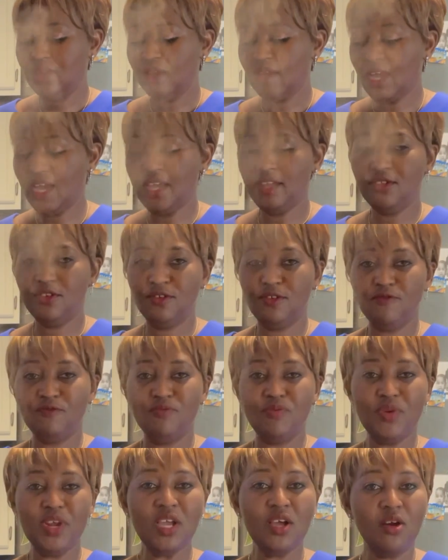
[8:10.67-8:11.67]
kind of
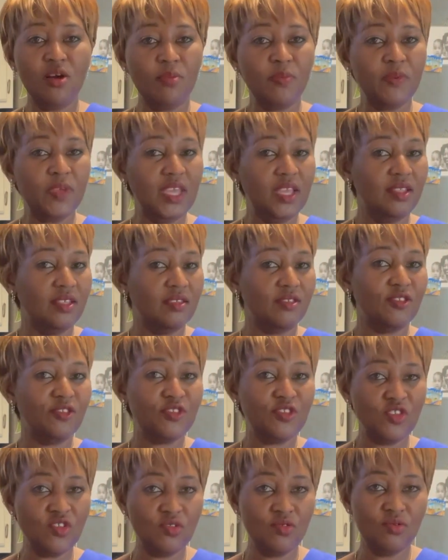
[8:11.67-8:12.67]
break up in the
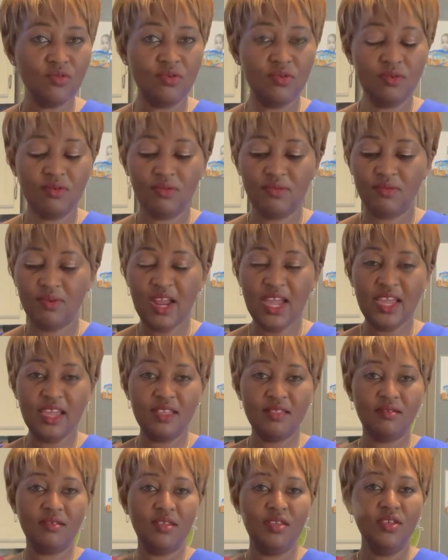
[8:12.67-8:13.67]
stew, right?
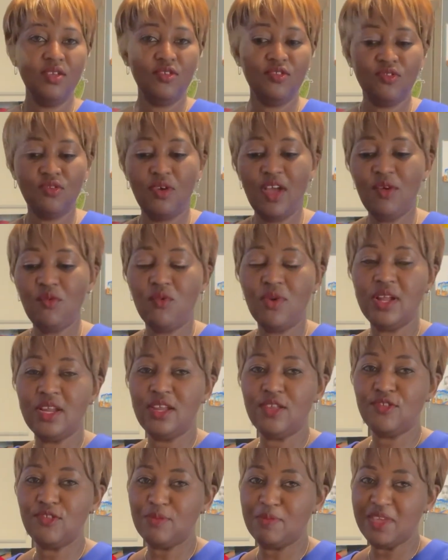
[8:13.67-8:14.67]
So I want
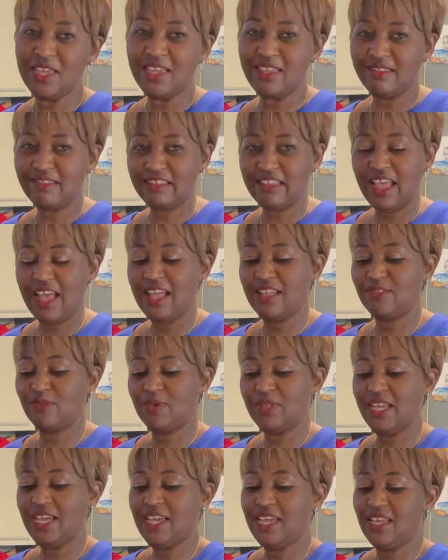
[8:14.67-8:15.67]
it to be intact
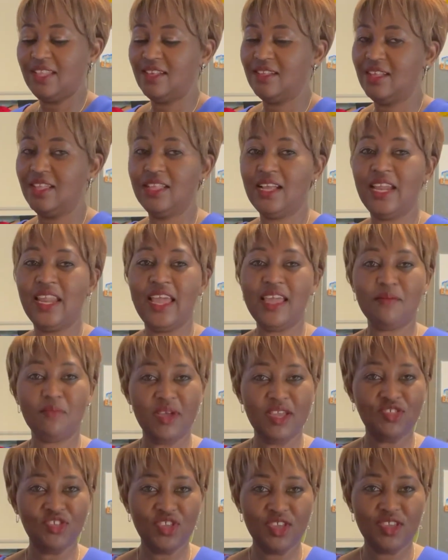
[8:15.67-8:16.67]
when I eat it, and I like my
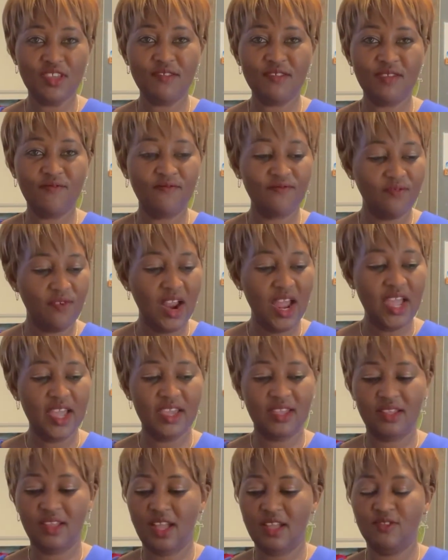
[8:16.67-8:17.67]
chicken
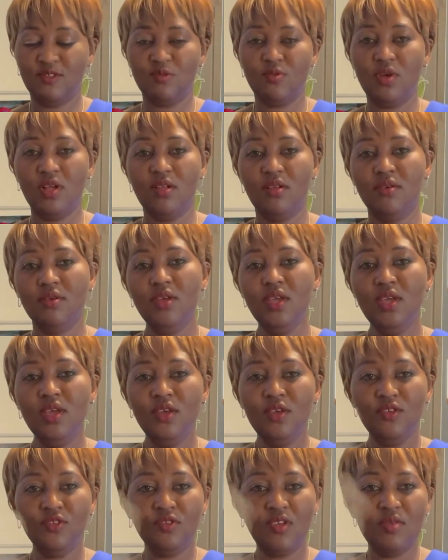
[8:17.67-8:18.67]
fried as well.
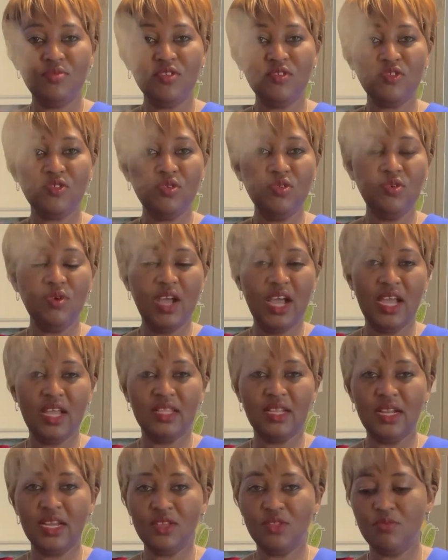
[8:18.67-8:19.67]
So I'm just going to add
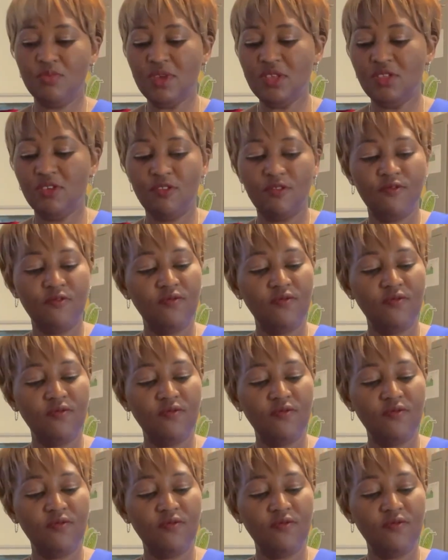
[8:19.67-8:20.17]
a little bit of